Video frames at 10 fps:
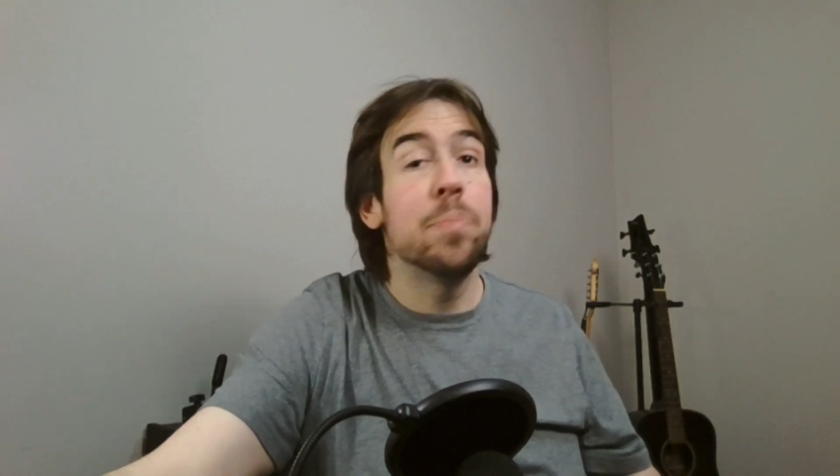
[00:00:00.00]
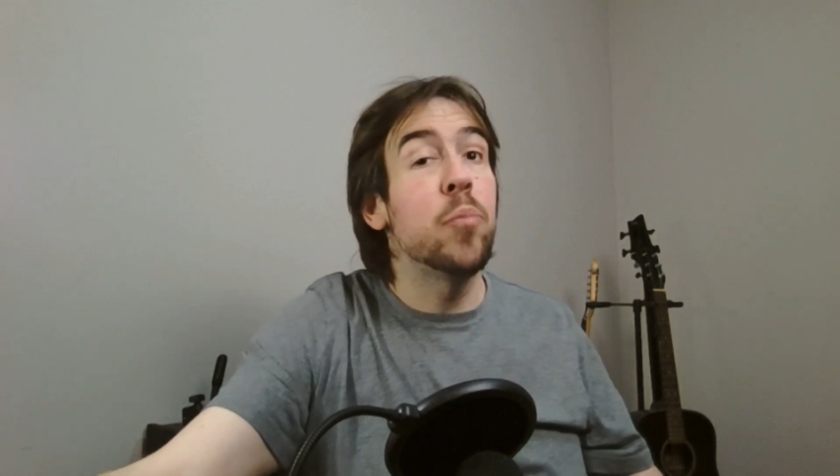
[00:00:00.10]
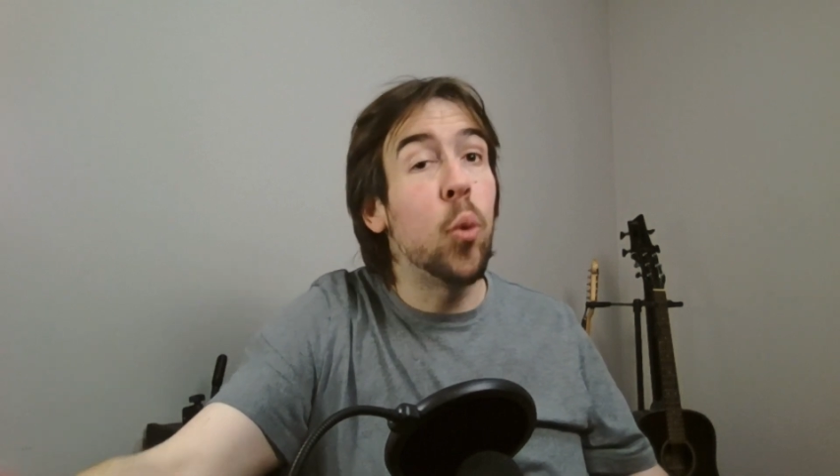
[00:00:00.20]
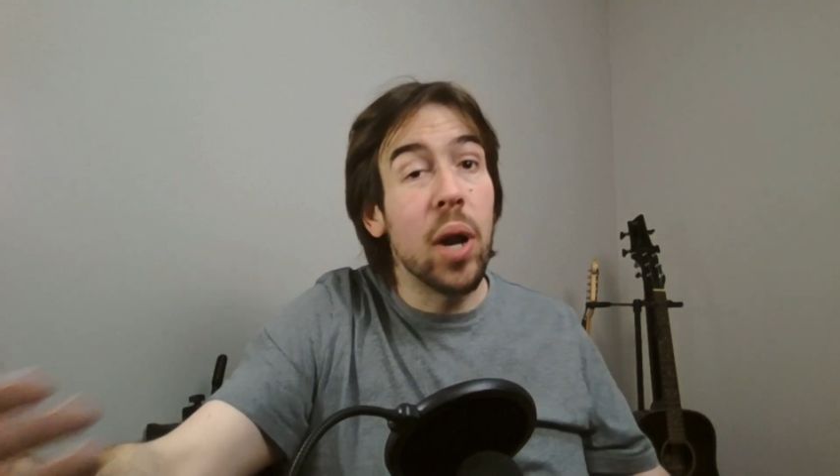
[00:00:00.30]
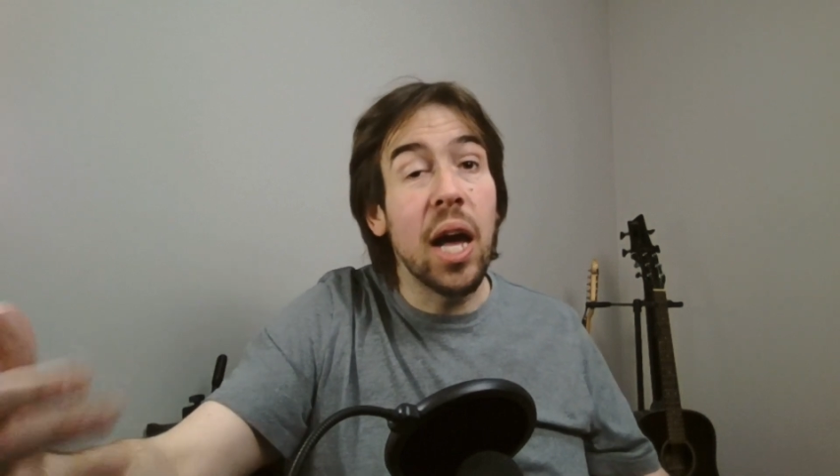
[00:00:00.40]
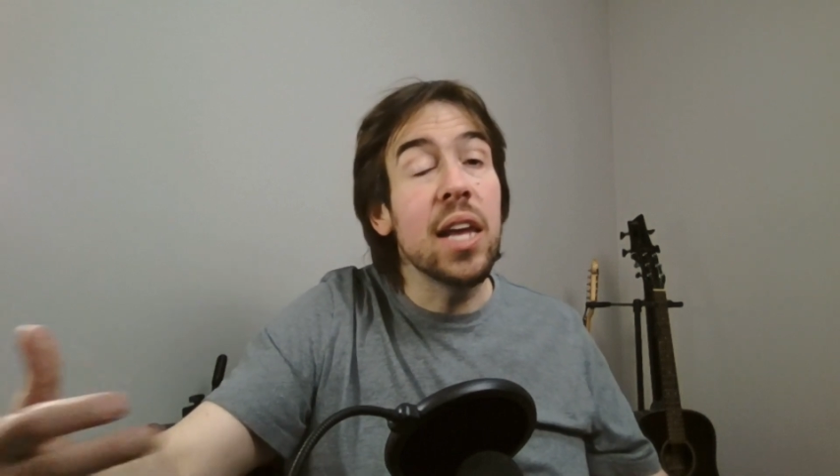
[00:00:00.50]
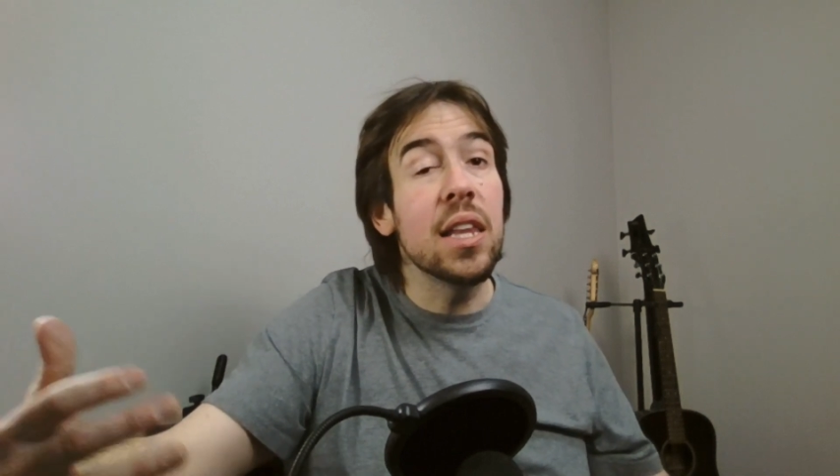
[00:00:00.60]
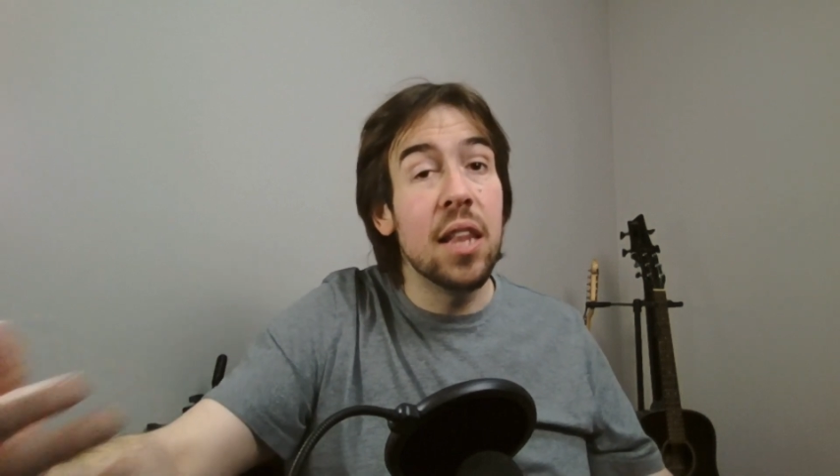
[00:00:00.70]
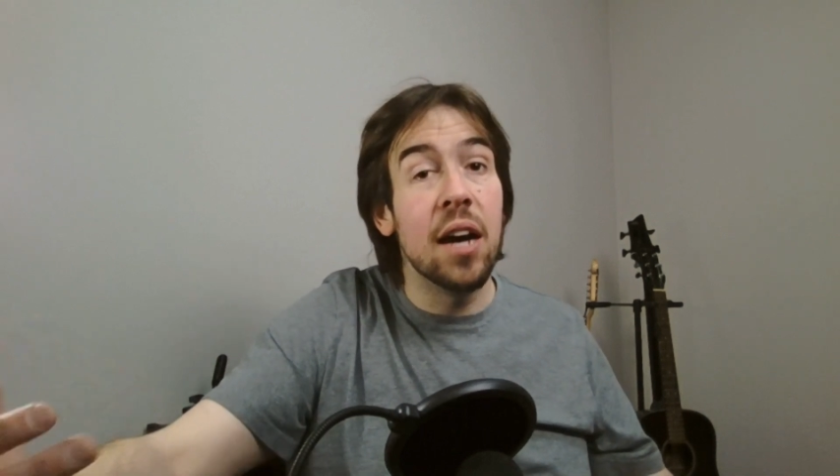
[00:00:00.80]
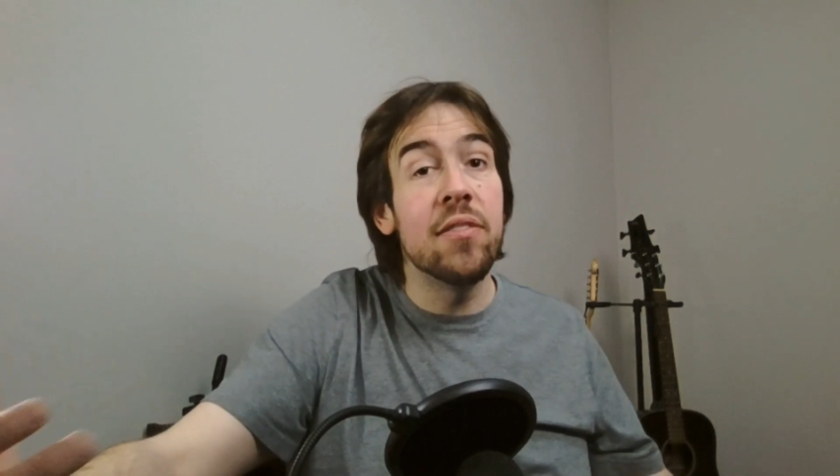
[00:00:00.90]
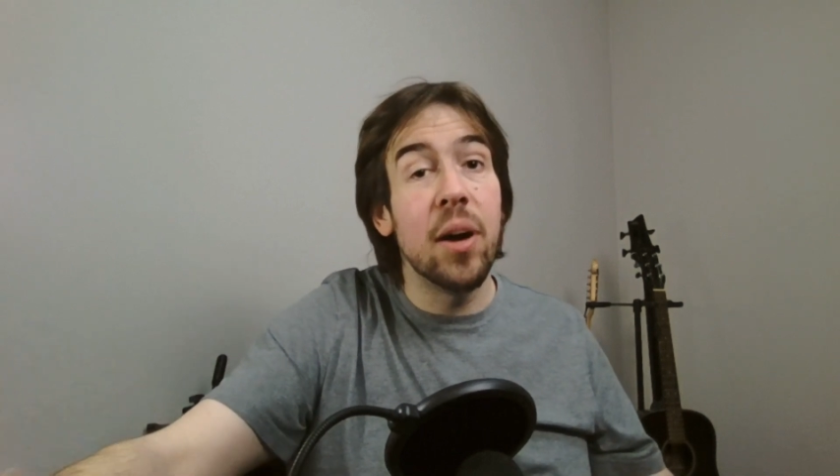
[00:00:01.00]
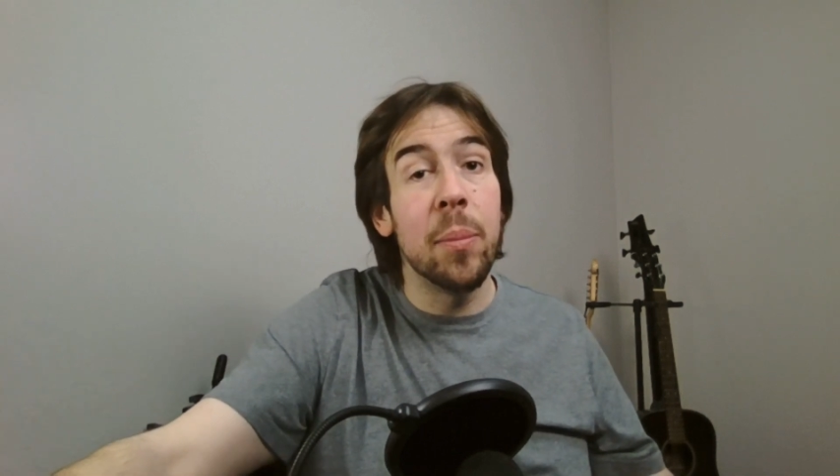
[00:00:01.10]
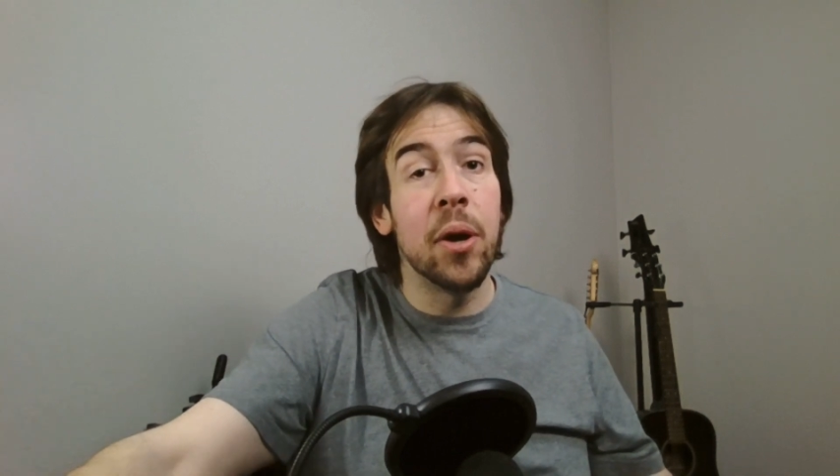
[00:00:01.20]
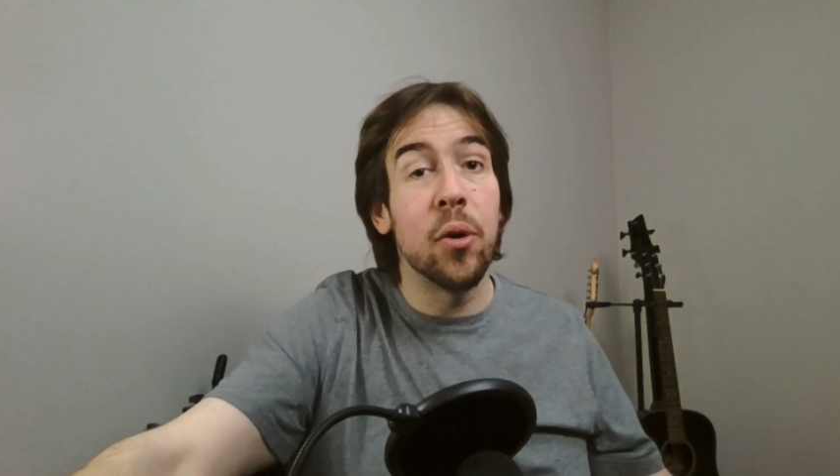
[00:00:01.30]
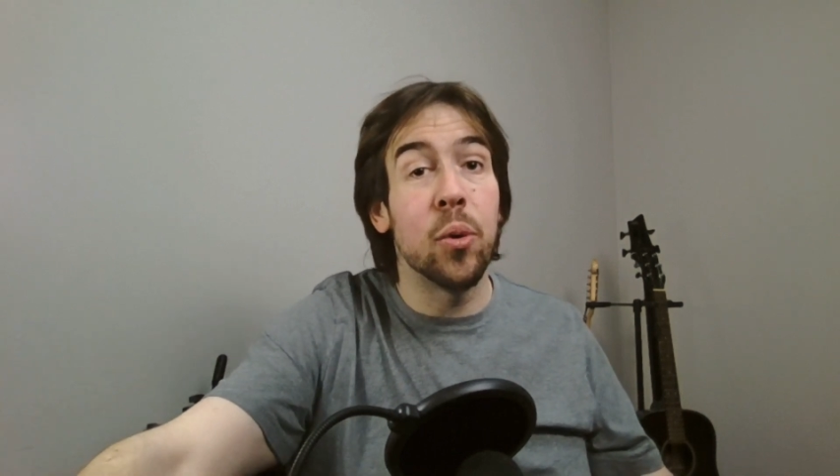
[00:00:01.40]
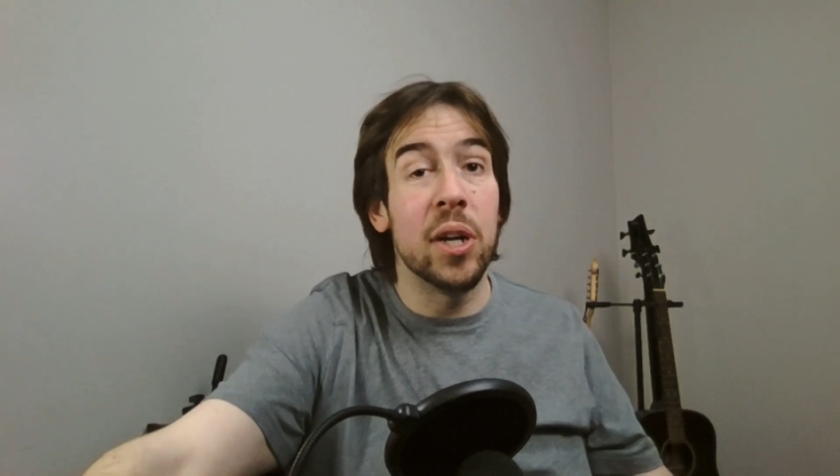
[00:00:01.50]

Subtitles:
But what I love about